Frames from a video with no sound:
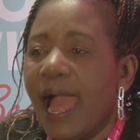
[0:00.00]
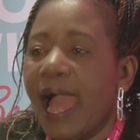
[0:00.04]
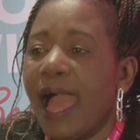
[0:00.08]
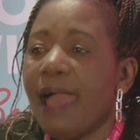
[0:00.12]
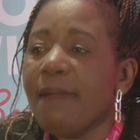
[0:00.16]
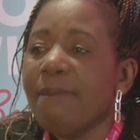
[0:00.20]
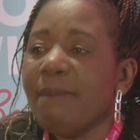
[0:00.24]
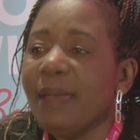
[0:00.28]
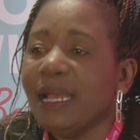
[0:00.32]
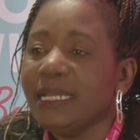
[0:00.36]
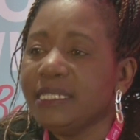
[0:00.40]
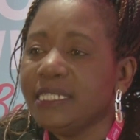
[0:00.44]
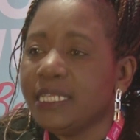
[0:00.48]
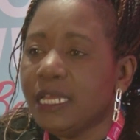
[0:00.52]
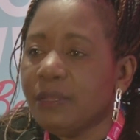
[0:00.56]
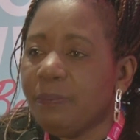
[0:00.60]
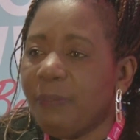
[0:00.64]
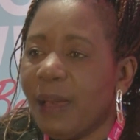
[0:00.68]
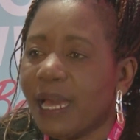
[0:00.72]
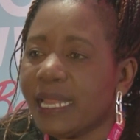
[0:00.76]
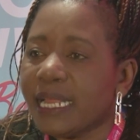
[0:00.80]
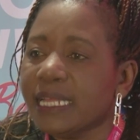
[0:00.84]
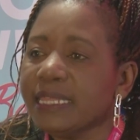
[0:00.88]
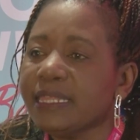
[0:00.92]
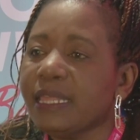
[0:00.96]
I met Jane
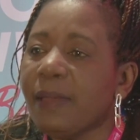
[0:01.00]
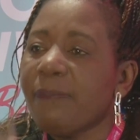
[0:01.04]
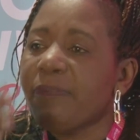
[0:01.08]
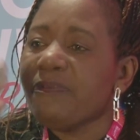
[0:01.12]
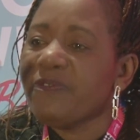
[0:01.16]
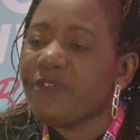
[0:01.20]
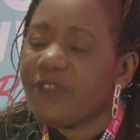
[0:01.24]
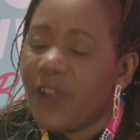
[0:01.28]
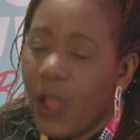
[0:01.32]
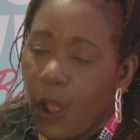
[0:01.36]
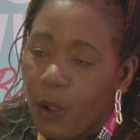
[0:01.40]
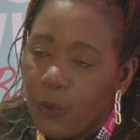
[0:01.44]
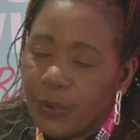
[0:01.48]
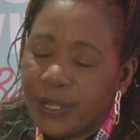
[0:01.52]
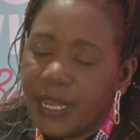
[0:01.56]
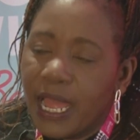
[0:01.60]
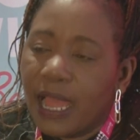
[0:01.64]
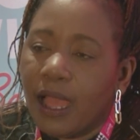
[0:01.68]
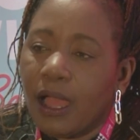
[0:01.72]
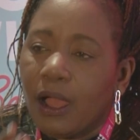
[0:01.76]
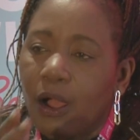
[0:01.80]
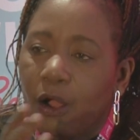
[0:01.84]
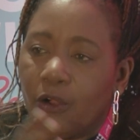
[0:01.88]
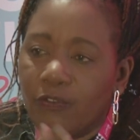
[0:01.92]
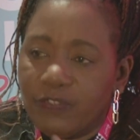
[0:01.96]
Barrett, the
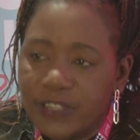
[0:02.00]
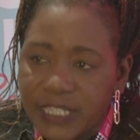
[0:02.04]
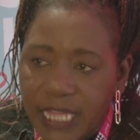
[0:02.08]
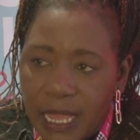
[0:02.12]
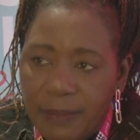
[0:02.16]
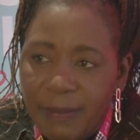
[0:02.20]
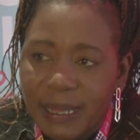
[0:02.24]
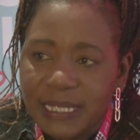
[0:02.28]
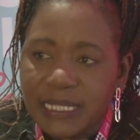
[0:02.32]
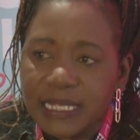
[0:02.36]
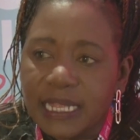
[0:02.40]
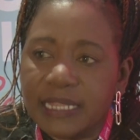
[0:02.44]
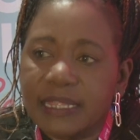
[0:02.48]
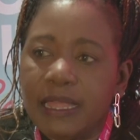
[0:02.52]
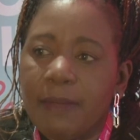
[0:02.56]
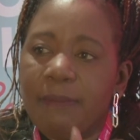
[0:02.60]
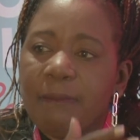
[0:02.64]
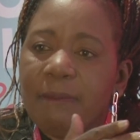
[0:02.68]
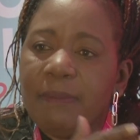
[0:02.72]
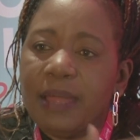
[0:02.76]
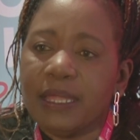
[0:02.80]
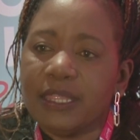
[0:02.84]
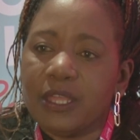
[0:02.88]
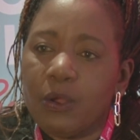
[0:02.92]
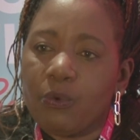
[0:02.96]
founder of Dermacell,
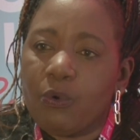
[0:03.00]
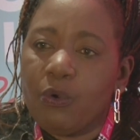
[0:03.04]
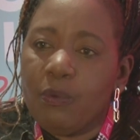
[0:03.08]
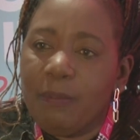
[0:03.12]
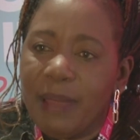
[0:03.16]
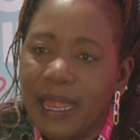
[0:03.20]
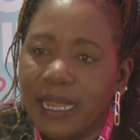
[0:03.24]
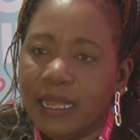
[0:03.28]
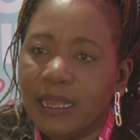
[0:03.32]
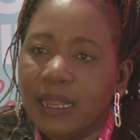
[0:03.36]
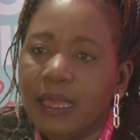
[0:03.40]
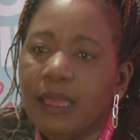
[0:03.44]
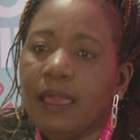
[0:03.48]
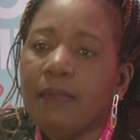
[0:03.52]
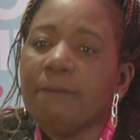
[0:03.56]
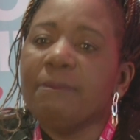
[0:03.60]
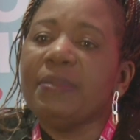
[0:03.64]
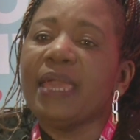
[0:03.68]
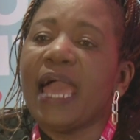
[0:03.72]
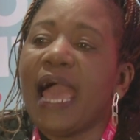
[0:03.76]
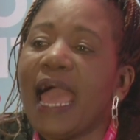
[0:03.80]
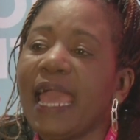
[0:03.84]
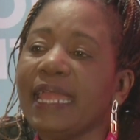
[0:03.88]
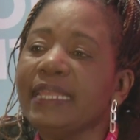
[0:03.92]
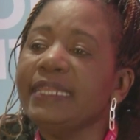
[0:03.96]
the woman
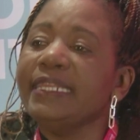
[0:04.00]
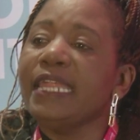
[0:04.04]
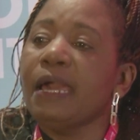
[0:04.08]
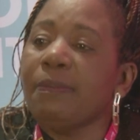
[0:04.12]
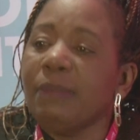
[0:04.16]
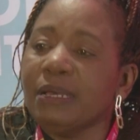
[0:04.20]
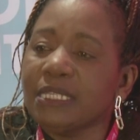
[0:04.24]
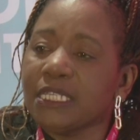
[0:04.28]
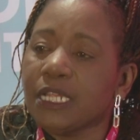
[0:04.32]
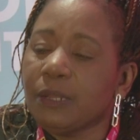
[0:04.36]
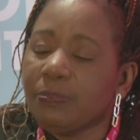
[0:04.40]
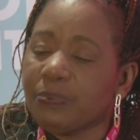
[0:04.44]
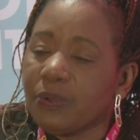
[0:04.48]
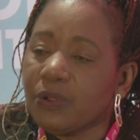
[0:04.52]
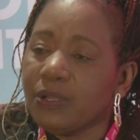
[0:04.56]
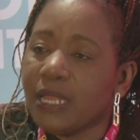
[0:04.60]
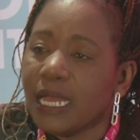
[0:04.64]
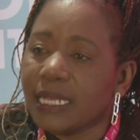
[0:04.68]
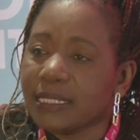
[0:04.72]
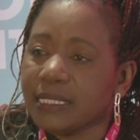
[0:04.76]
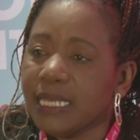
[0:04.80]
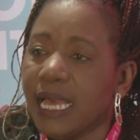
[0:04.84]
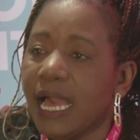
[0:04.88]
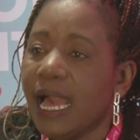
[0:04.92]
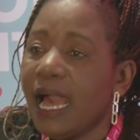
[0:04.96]
behind Dermacell
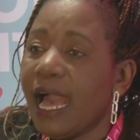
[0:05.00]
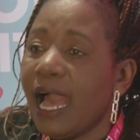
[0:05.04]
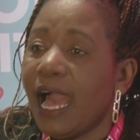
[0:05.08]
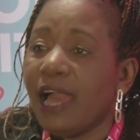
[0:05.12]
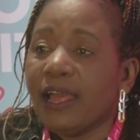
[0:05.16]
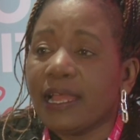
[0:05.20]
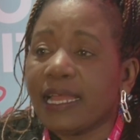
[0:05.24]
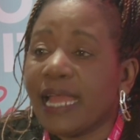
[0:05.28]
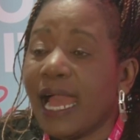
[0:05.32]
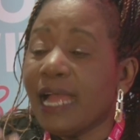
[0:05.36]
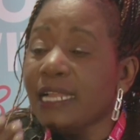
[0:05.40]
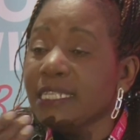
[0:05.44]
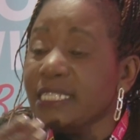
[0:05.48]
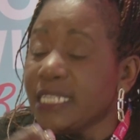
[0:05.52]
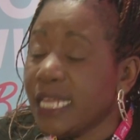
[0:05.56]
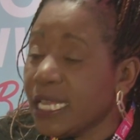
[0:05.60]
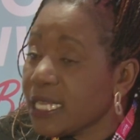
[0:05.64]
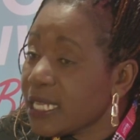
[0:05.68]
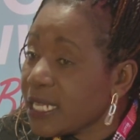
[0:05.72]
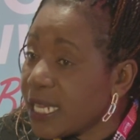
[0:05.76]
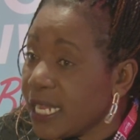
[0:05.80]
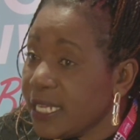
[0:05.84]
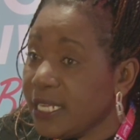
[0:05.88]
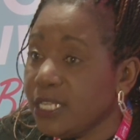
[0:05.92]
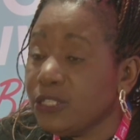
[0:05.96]
products. I can't
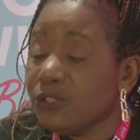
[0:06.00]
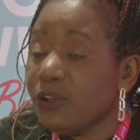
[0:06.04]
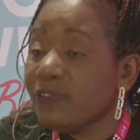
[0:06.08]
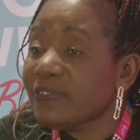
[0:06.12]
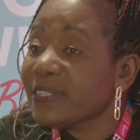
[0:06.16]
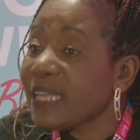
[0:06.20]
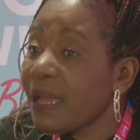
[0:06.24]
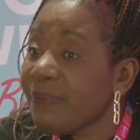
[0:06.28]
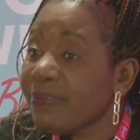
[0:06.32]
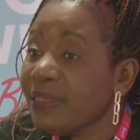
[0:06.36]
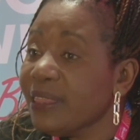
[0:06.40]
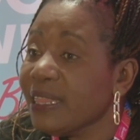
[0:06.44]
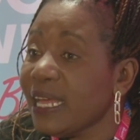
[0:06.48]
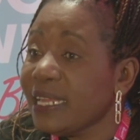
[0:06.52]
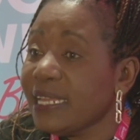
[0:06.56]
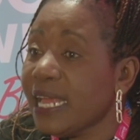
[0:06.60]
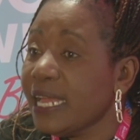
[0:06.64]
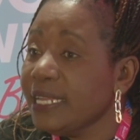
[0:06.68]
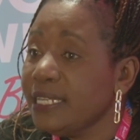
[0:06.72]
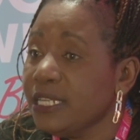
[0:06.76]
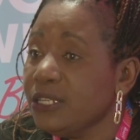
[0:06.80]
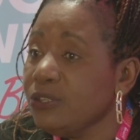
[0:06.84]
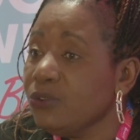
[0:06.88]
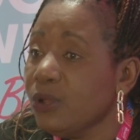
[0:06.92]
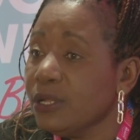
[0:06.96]
take credit of something that I
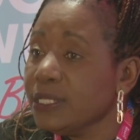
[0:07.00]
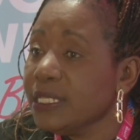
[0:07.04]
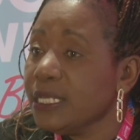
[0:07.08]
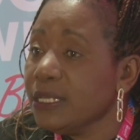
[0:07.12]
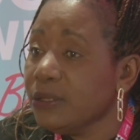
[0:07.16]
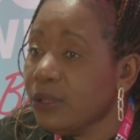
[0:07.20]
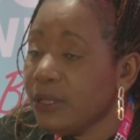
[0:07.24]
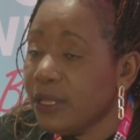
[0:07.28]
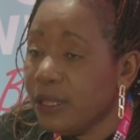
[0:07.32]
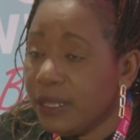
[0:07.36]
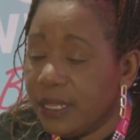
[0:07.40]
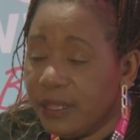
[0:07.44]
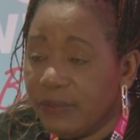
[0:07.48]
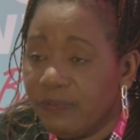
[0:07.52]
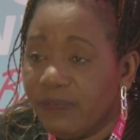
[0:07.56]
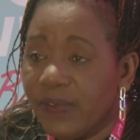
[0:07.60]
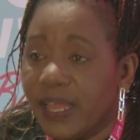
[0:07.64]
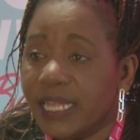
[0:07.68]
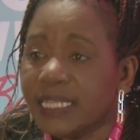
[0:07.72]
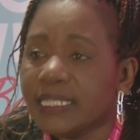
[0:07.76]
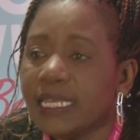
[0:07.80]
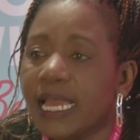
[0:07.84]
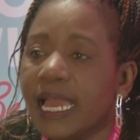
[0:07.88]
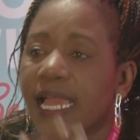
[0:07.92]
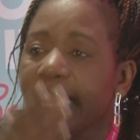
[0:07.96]
did not
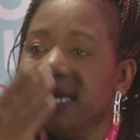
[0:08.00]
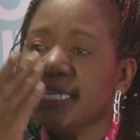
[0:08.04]
invent.